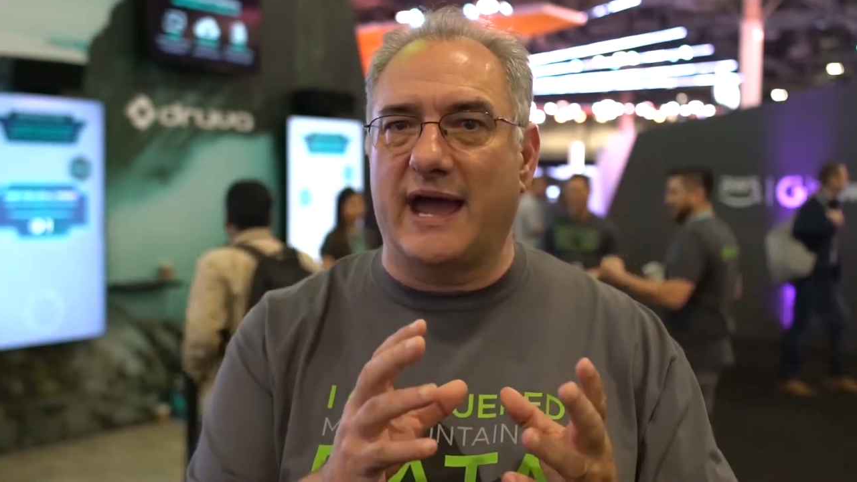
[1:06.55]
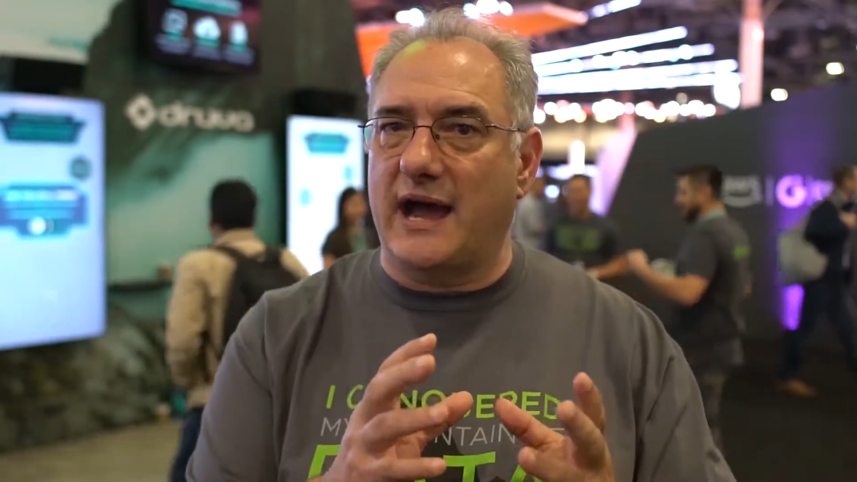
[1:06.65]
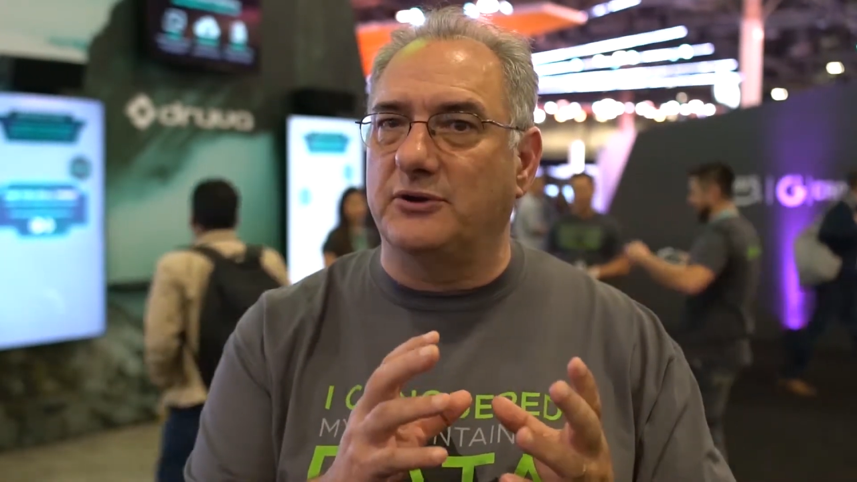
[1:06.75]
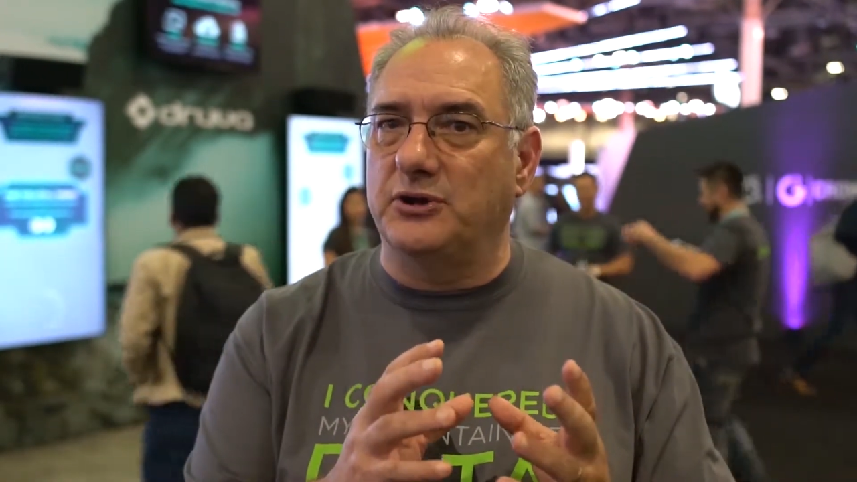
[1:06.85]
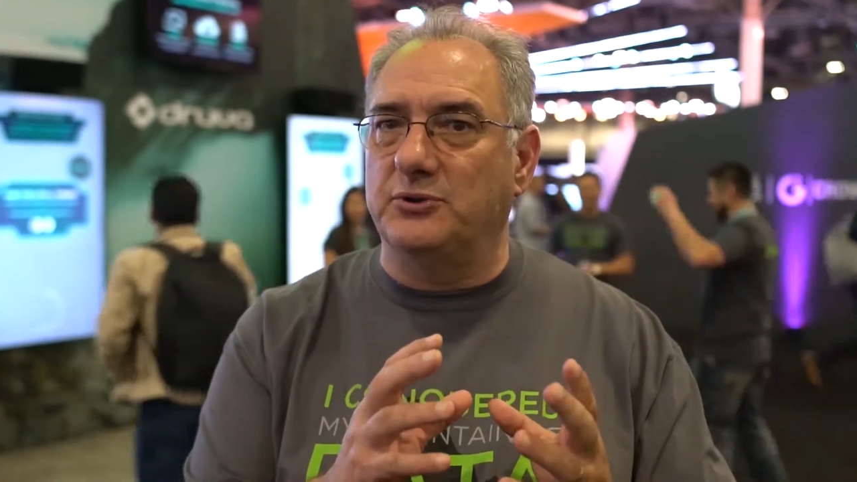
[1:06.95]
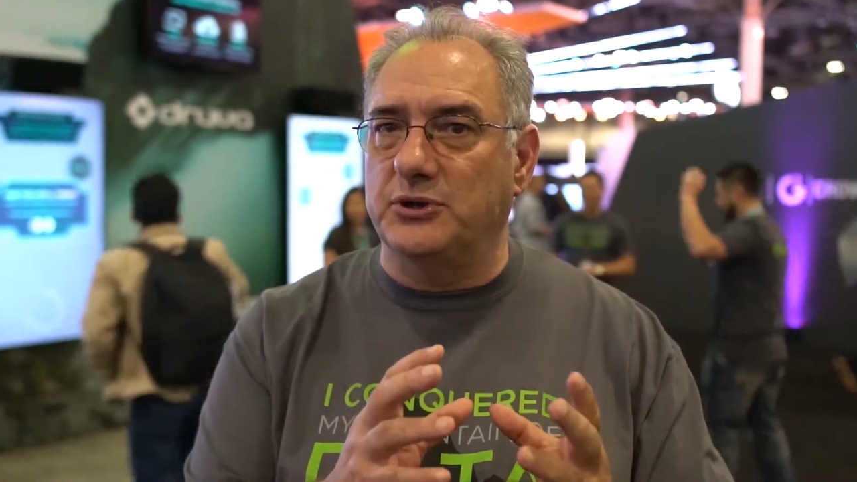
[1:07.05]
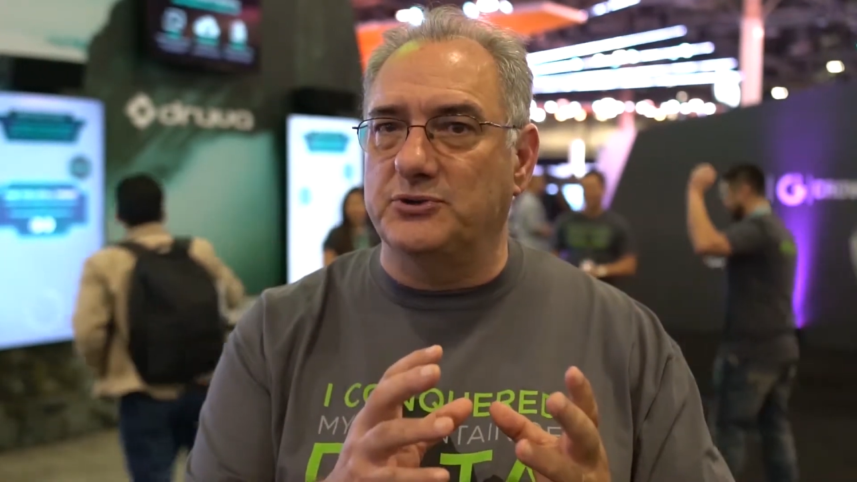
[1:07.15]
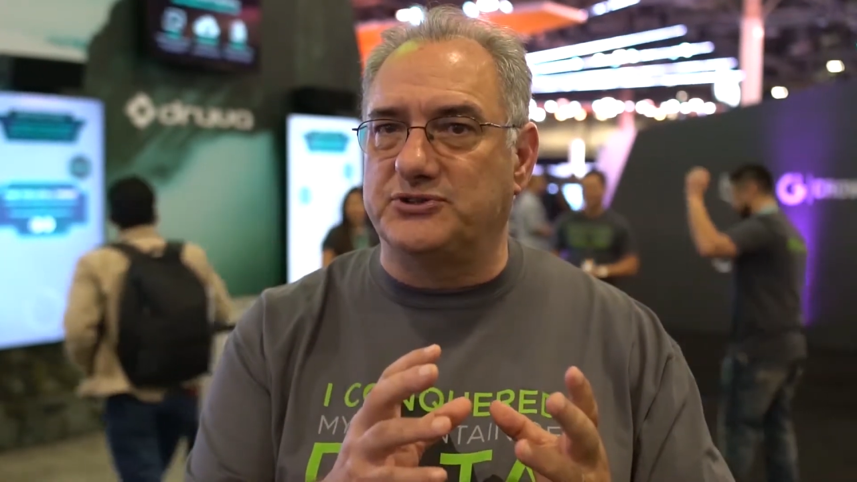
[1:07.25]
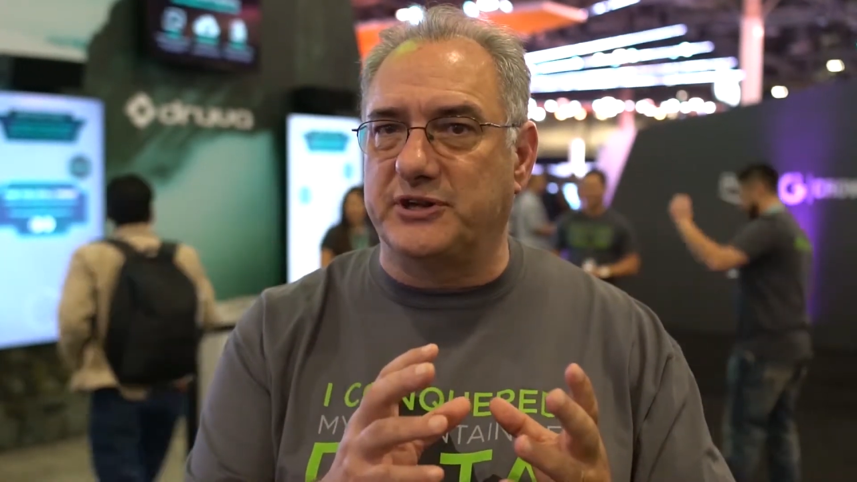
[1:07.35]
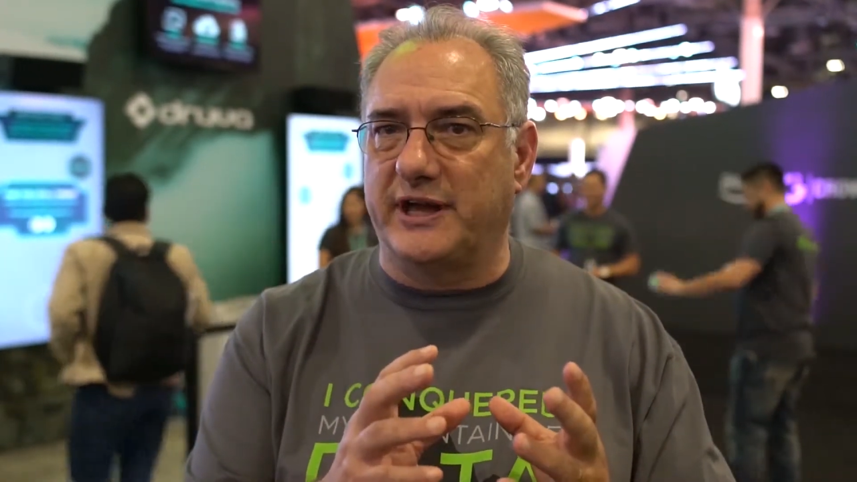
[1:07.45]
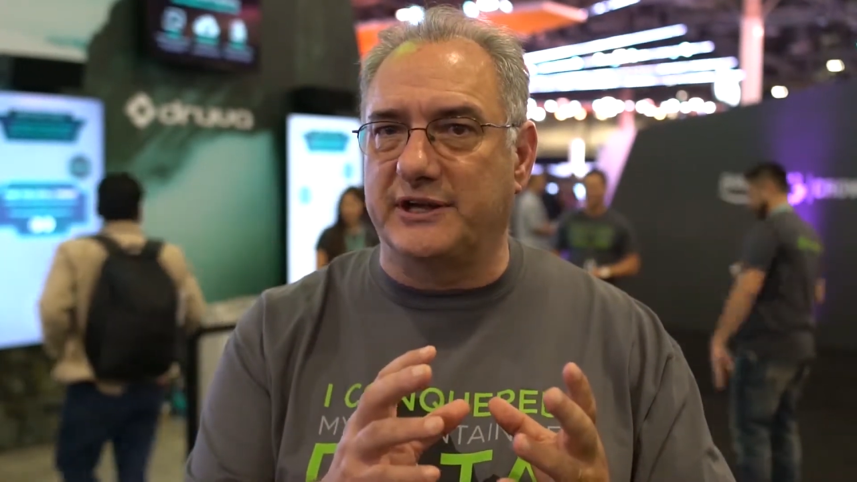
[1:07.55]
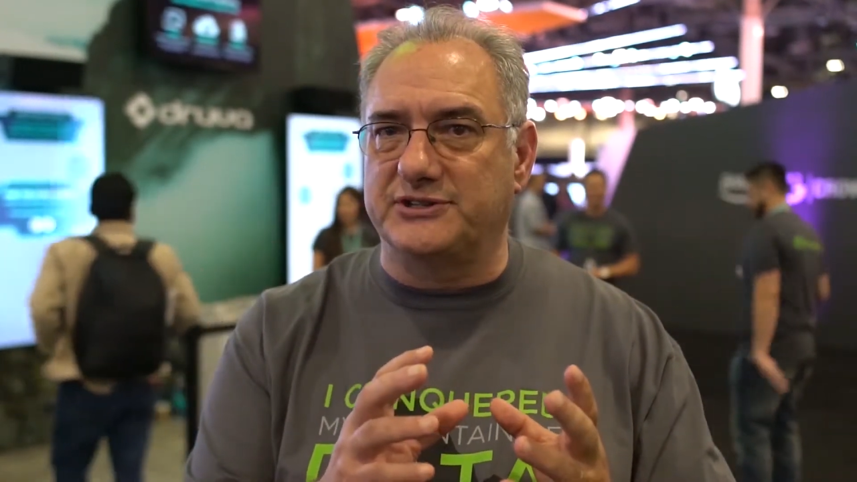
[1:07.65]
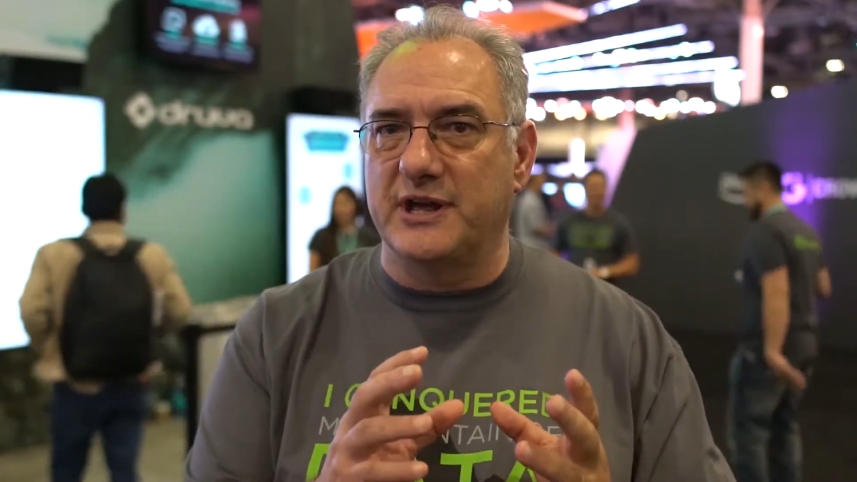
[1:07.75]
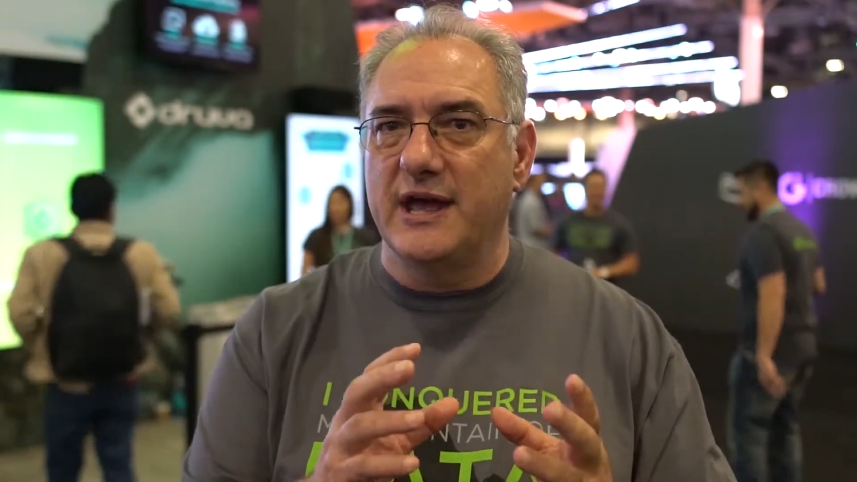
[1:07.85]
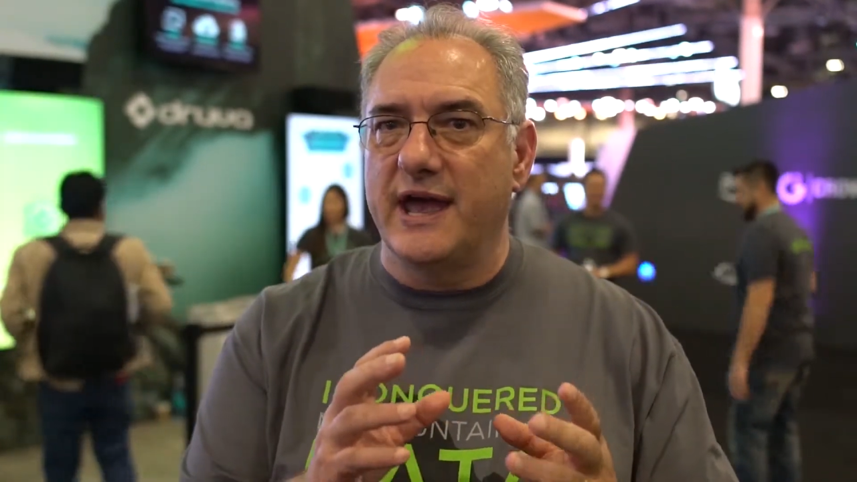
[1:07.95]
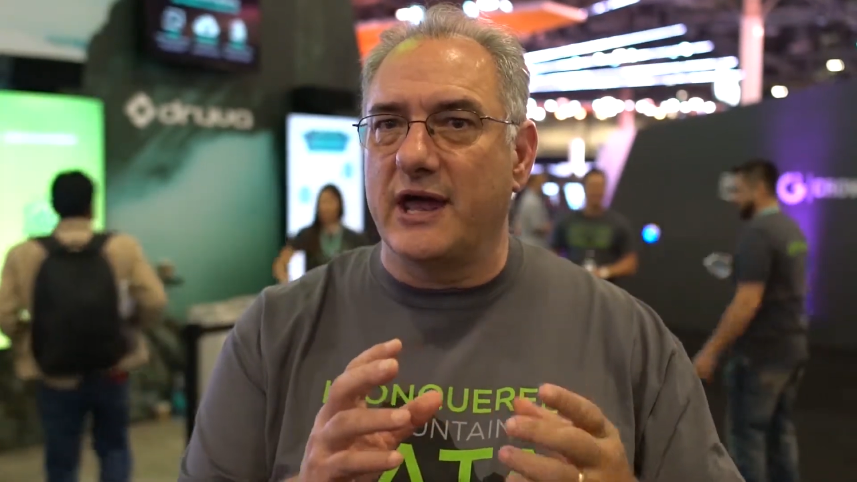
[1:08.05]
how you use things,